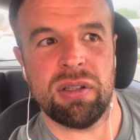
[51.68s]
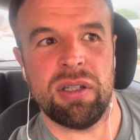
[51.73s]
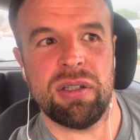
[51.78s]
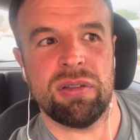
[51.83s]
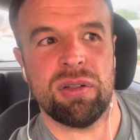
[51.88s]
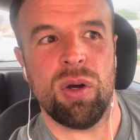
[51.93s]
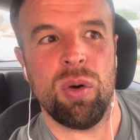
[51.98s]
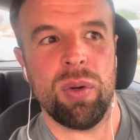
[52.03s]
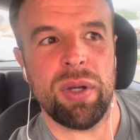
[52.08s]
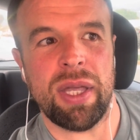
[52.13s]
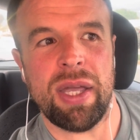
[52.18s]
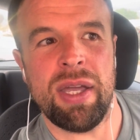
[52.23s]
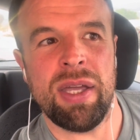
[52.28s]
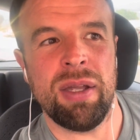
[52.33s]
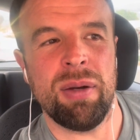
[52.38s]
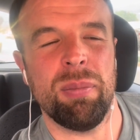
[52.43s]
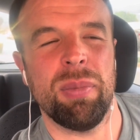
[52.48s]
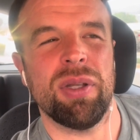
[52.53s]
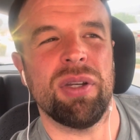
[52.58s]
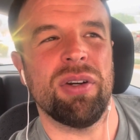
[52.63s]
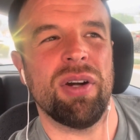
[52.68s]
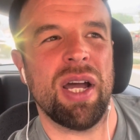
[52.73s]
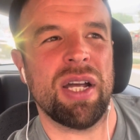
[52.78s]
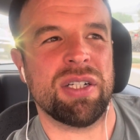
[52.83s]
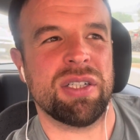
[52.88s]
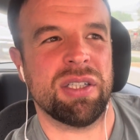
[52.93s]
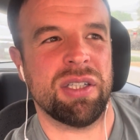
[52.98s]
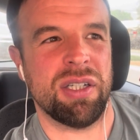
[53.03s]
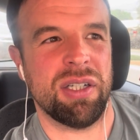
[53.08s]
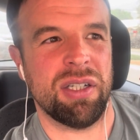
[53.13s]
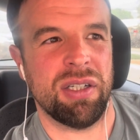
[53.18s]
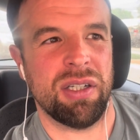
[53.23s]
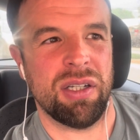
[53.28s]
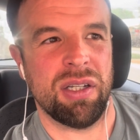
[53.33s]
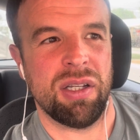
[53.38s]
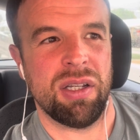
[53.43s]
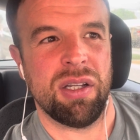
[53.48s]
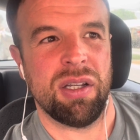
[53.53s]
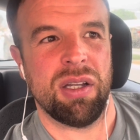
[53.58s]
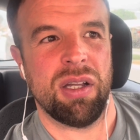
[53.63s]
going in, but you're actually
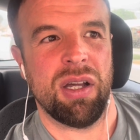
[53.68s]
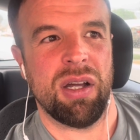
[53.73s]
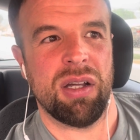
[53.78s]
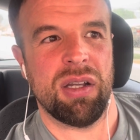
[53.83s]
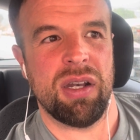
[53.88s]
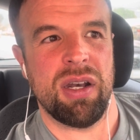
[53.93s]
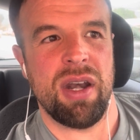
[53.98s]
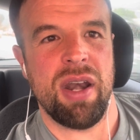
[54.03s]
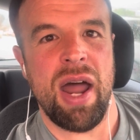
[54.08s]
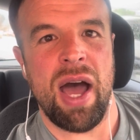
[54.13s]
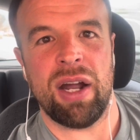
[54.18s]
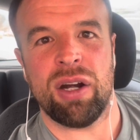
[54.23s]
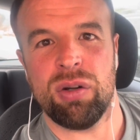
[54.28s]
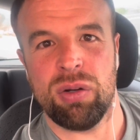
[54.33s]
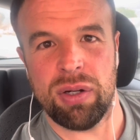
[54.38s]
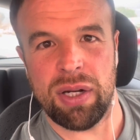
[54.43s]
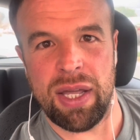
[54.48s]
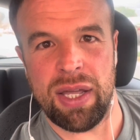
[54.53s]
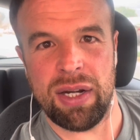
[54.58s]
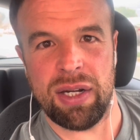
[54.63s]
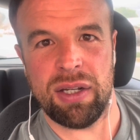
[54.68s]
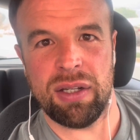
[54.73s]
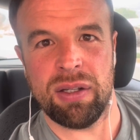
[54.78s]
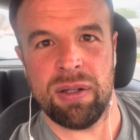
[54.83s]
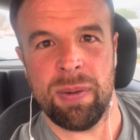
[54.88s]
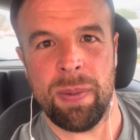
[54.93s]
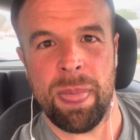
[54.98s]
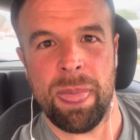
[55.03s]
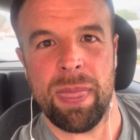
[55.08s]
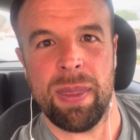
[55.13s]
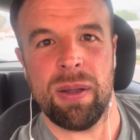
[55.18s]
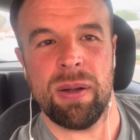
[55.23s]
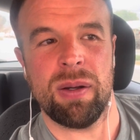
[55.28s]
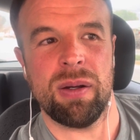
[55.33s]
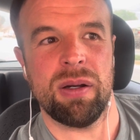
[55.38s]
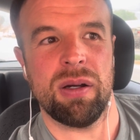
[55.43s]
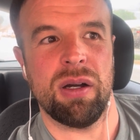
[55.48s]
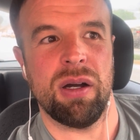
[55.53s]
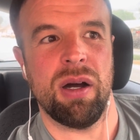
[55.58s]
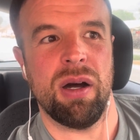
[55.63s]
not creating
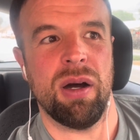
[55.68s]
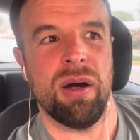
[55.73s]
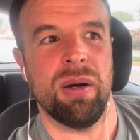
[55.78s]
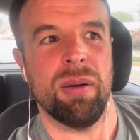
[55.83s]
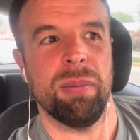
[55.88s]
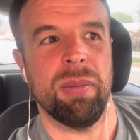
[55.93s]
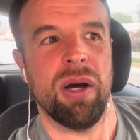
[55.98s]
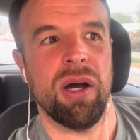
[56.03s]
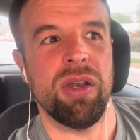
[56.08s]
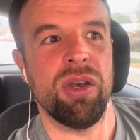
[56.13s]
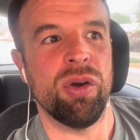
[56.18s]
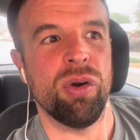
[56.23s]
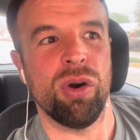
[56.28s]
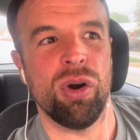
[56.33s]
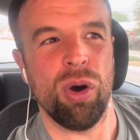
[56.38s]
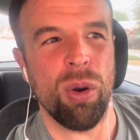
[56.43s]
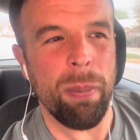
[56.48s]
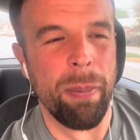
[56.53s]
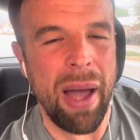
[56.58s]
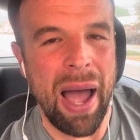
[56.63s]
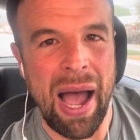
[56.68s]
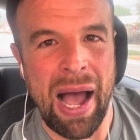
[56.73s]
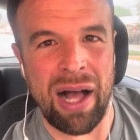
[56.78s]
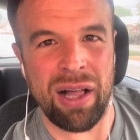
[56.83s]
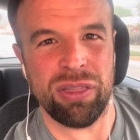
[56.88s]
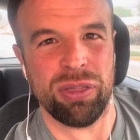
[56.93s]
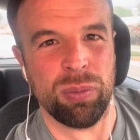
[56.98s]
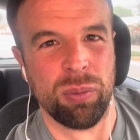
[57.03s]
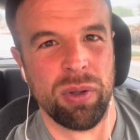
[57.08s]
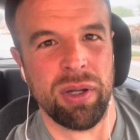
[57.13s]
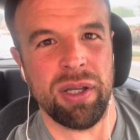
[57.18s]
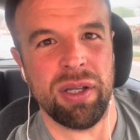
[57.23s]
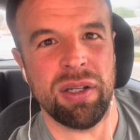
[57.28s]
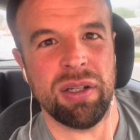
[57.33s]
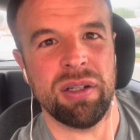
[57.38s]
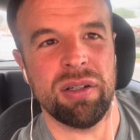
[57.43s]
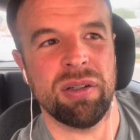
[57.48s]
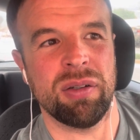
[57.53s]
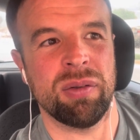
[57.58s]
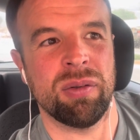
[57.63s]
a neural
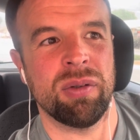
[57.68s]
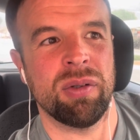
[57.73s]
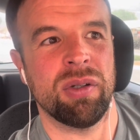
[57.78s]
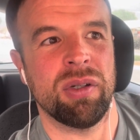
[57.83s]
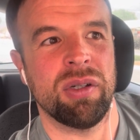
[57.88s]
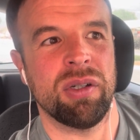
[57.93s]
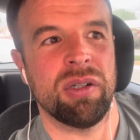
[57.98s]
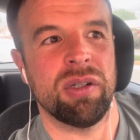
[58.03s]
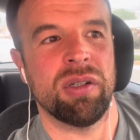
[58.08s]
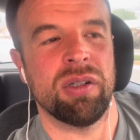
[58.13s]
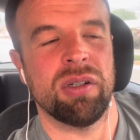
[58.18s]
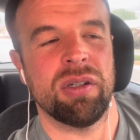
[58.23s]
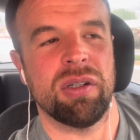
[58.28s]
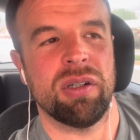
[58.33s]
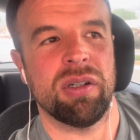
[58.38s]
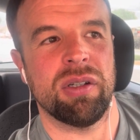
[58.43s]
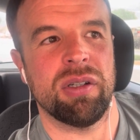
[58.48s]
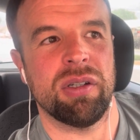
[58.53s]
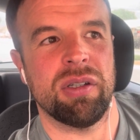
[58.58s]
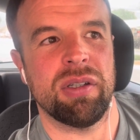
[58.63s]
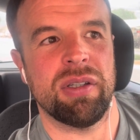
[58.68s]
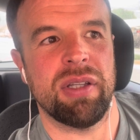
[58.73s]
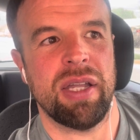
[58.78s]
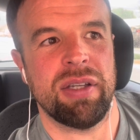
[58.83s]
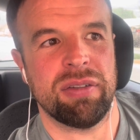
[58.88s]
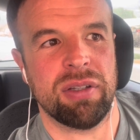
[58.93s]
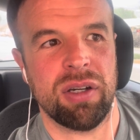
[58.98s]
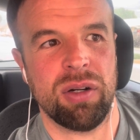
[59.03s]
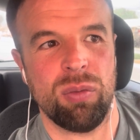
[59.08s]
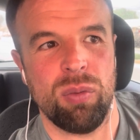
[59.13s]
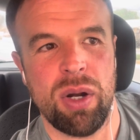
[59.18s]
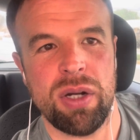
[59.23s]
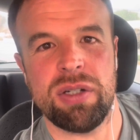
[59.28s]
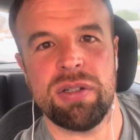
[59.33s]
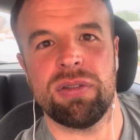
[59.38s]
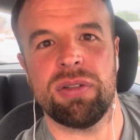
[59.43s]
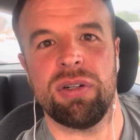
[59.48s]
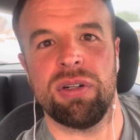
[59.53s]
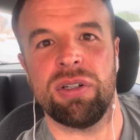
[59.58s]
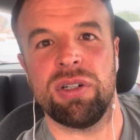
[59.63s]
pathway that's going to
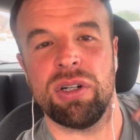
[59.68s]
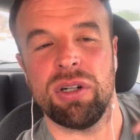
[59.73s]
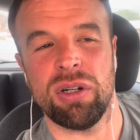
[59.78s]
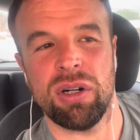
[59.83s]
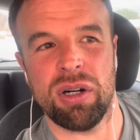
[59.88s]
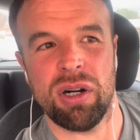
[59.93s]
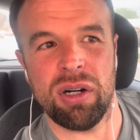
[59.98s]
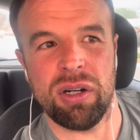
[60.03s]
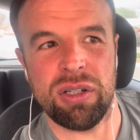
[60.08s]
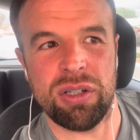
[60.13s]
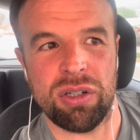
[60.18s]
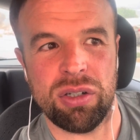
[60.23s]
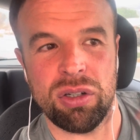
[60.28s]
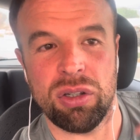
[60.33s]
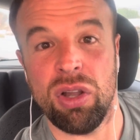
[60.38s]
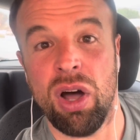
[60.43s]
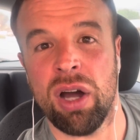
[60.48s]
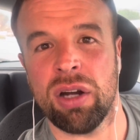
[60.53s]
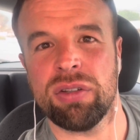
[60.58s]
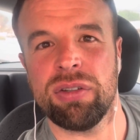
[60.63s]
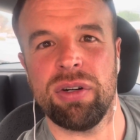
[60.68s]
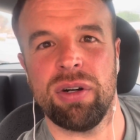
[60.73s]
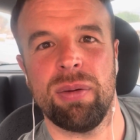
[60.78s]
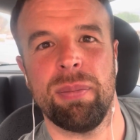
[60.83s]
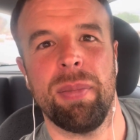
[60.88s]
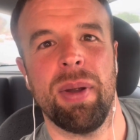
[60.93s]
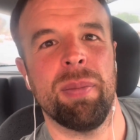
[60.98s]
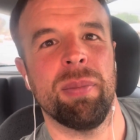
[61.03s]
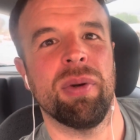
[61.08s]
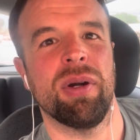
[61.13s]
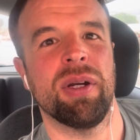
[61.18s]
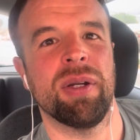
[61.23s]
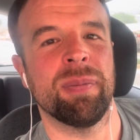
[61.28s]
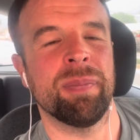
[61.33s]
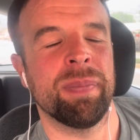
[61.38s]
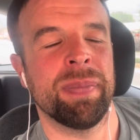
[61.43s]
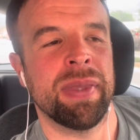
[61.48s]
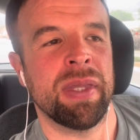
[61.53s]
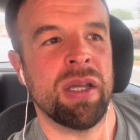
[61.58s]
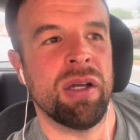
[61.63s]
register in your long-term memory.
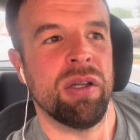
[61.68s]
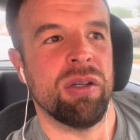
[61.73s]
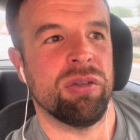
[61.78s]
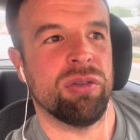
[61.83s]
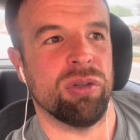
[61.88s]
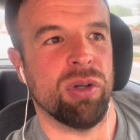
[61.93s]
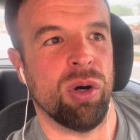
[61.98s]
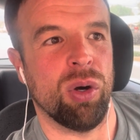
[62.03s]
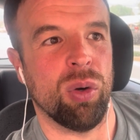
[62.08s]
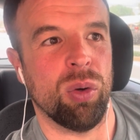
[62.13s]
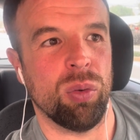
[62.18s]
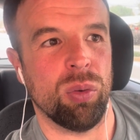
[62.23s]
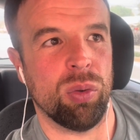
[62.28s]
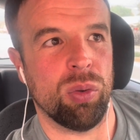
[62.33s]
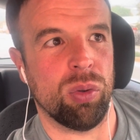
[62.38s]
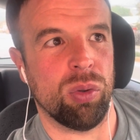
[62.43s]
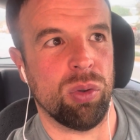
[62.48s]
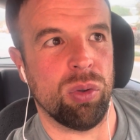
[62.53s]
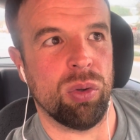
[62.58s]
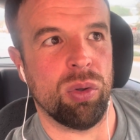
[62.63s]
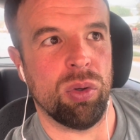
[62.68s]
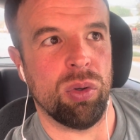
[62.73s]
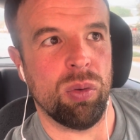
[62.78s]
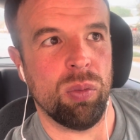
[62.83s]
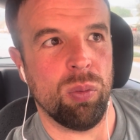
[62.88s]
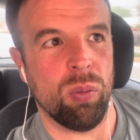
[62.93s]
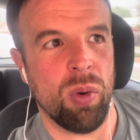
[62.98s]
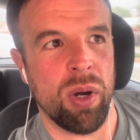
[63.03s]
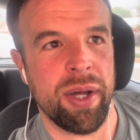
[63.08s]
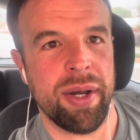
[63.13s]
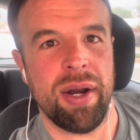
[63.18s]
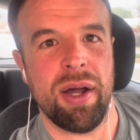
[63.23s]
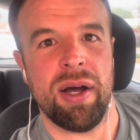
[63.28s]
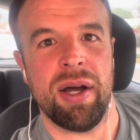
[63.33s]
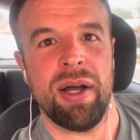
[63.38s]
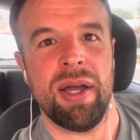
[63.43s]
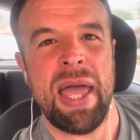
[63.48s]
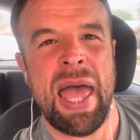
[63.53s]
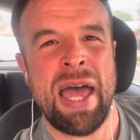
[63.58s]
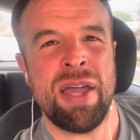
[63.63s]
So what
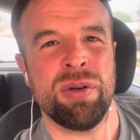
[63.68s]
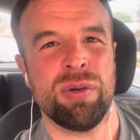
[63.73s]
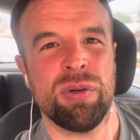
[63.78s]
Andrew